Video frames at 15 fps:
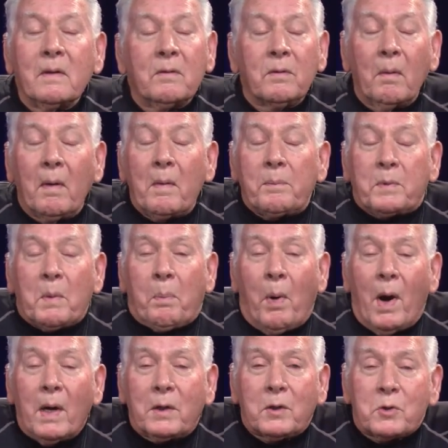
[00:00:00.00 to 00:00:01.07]
From her empty
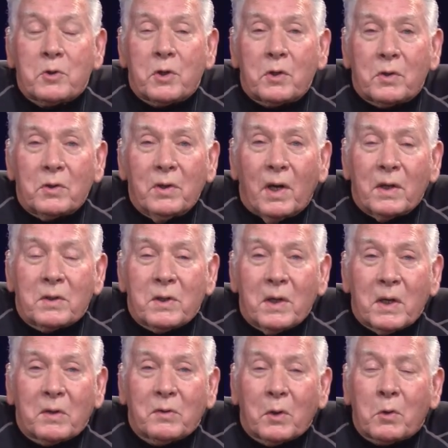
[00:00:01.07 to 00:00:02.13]
pocket she could not
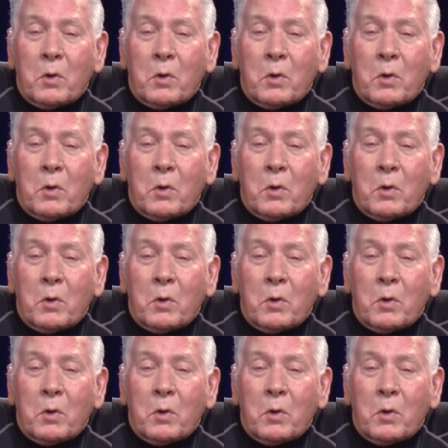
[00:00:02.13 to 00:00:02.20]
take the